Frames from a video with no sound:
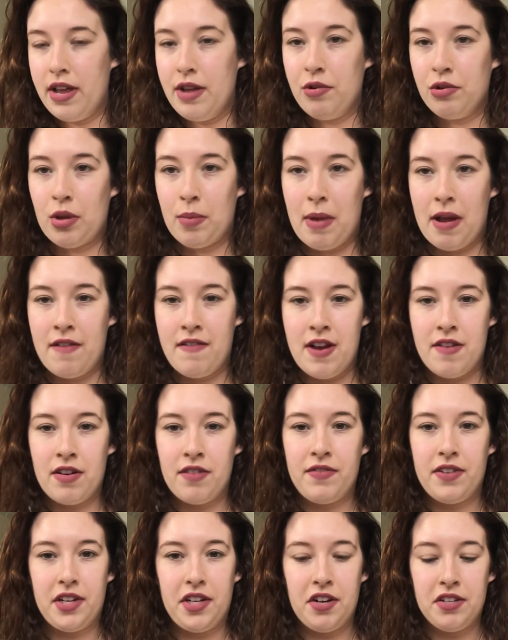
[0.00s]
It was one of my
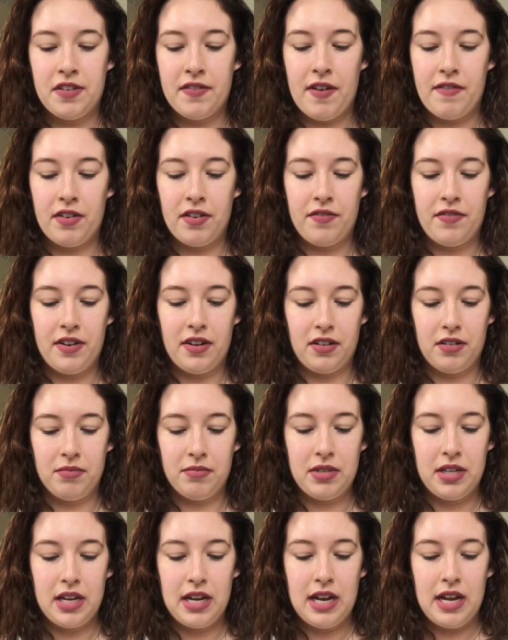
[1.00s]
favorite videos I've ever
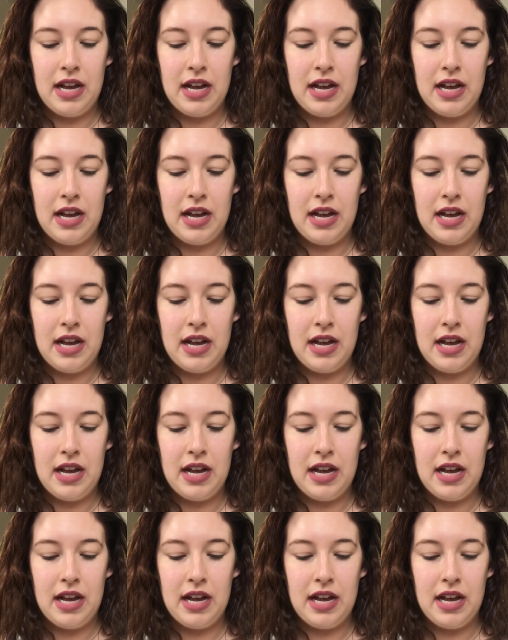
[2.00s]
filmed.